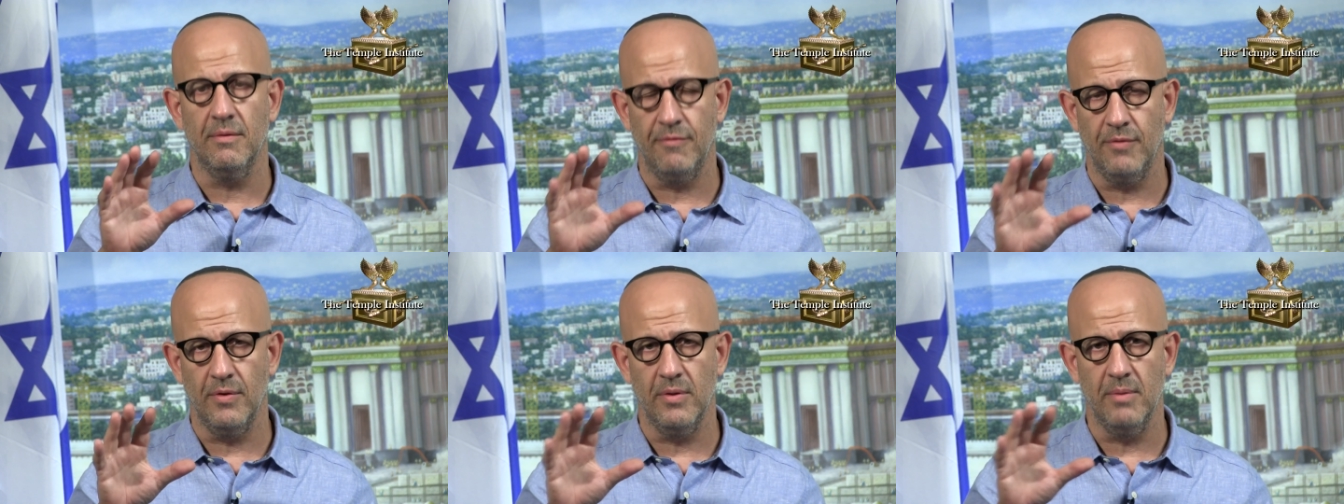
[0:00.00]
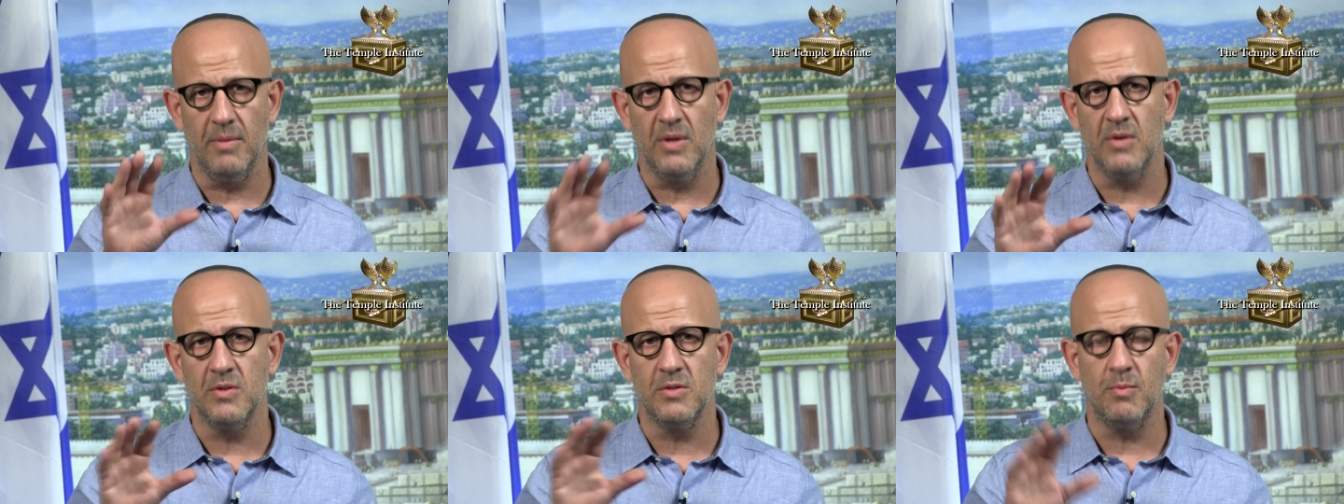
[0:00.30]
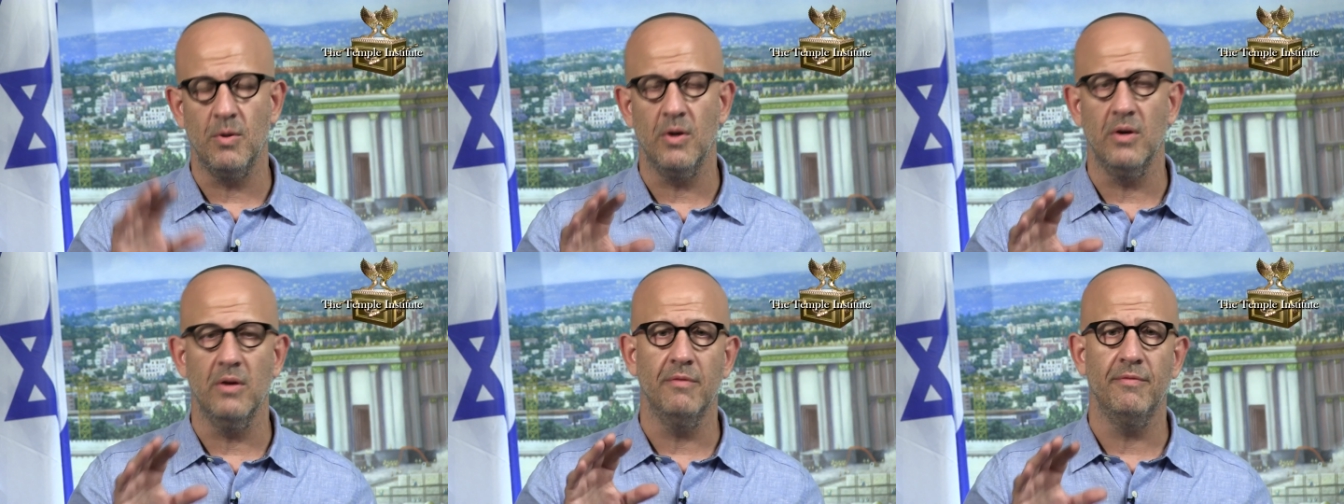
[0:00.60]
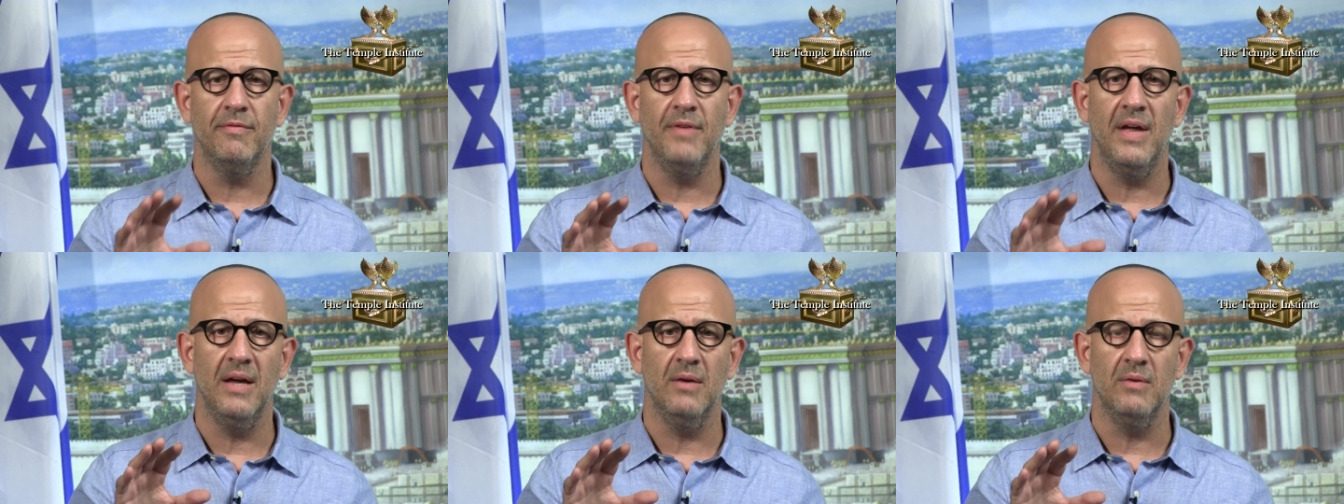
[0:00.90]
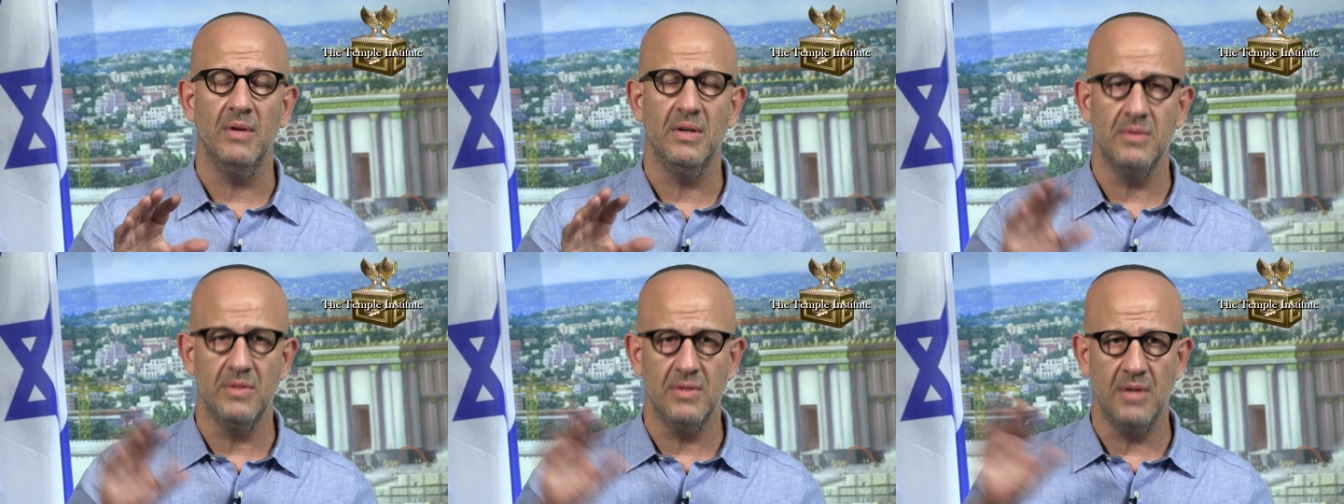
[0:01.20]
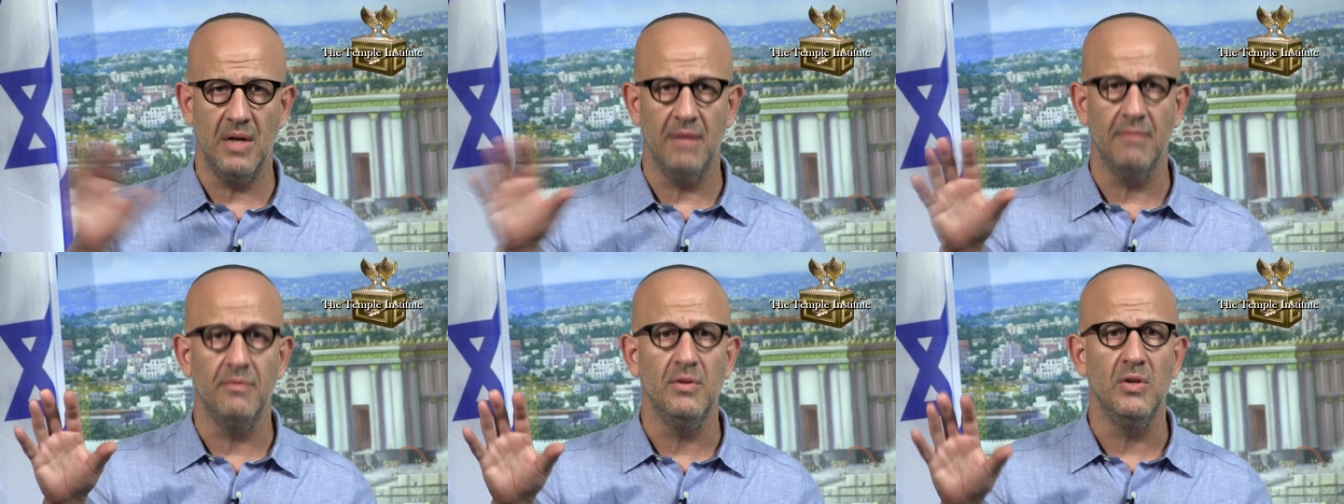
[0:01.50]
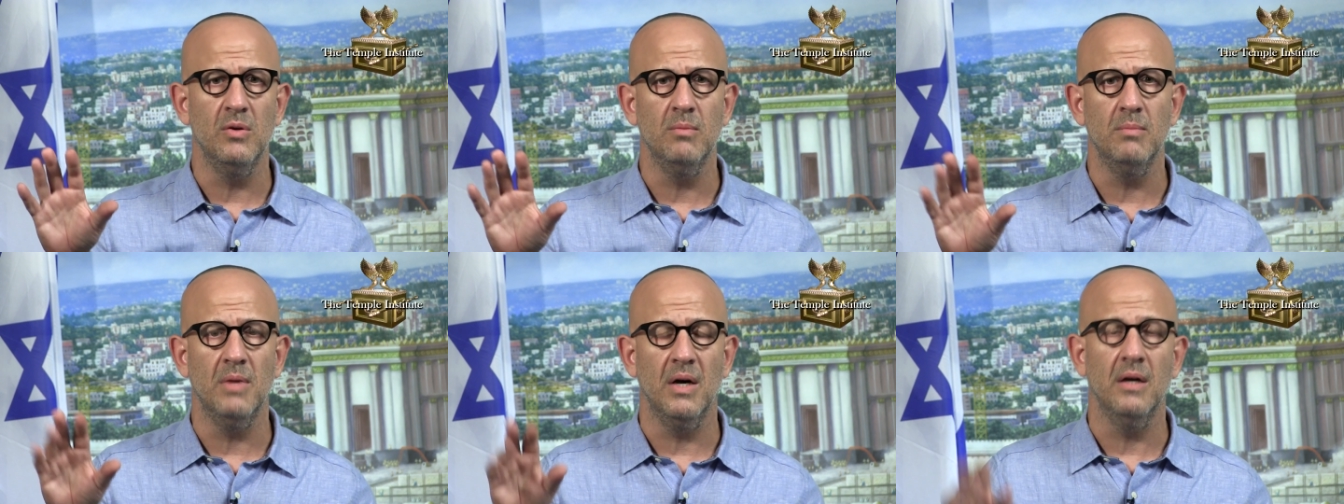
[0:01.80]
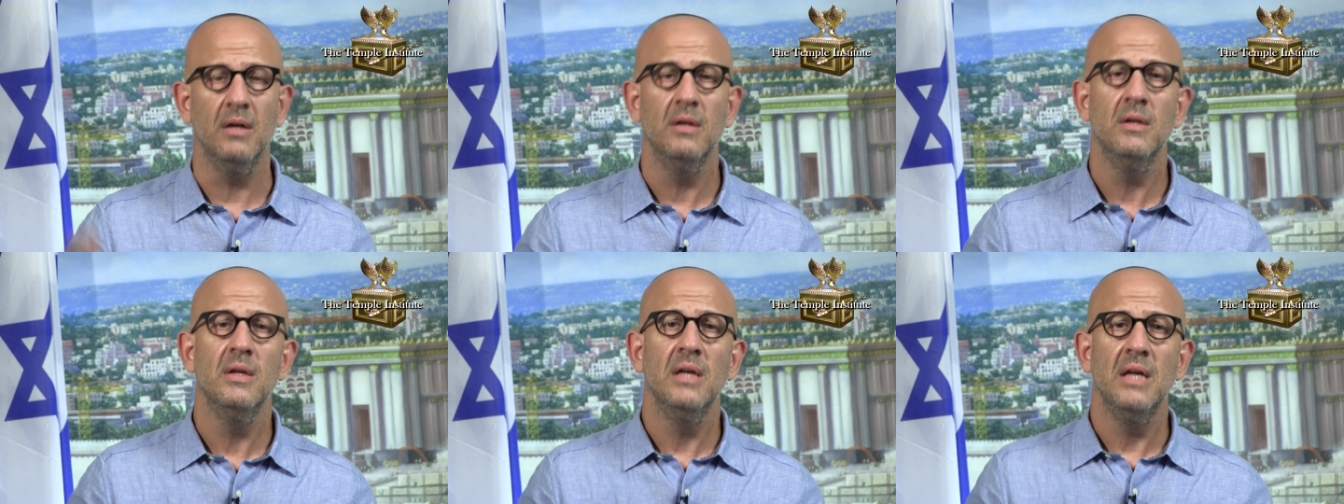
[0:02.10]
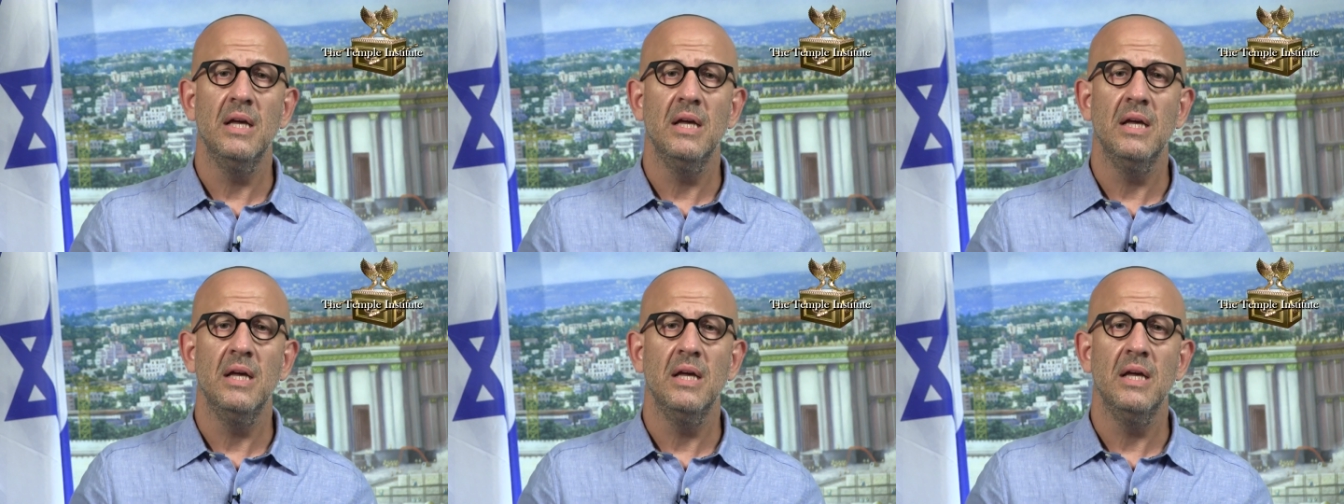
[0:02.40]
for the most part, are found outside of Yuma